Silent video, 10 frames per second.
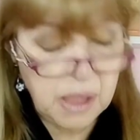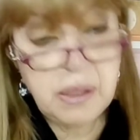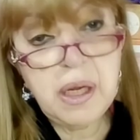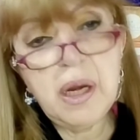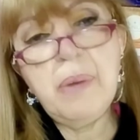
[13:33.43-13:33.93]

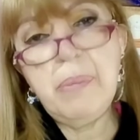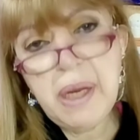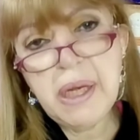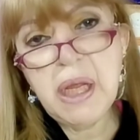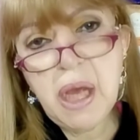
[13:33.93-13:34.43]
And there are
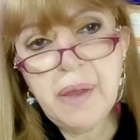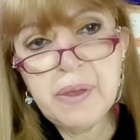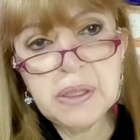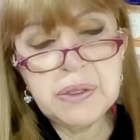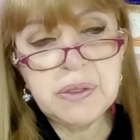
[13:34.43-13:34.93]
many
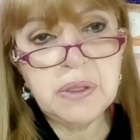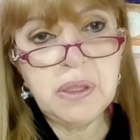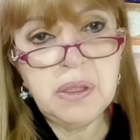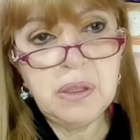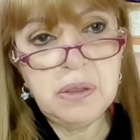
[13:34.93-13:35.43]
others
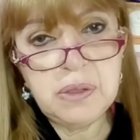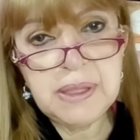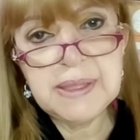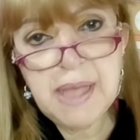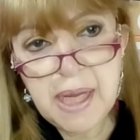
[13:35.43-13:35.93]

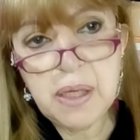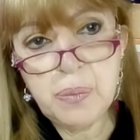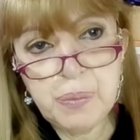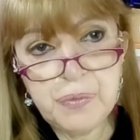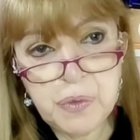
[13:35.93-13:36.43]

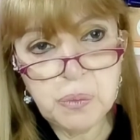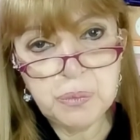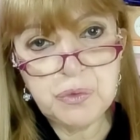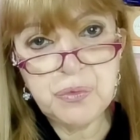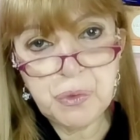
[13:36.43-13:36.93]
designer
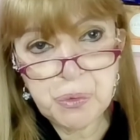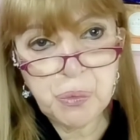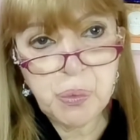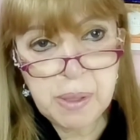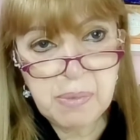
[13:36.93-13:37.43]
perfumes
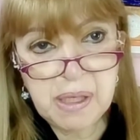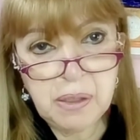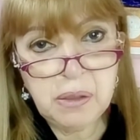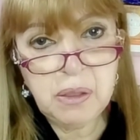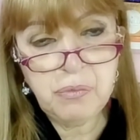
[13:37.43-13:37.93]
for
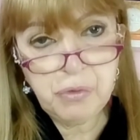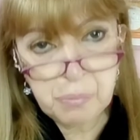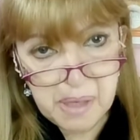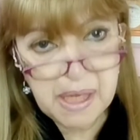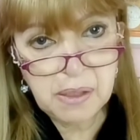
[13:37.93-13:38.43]
women and
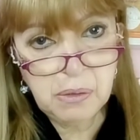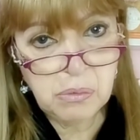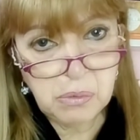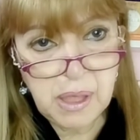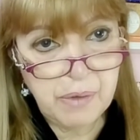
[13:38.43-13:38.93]
for men
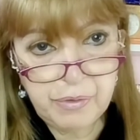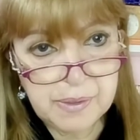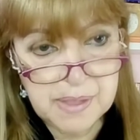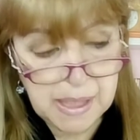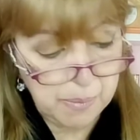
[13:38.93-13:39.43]
who have
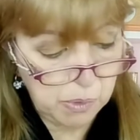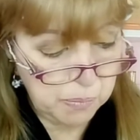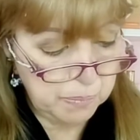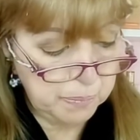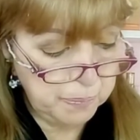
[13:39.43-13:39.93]
cinnamon.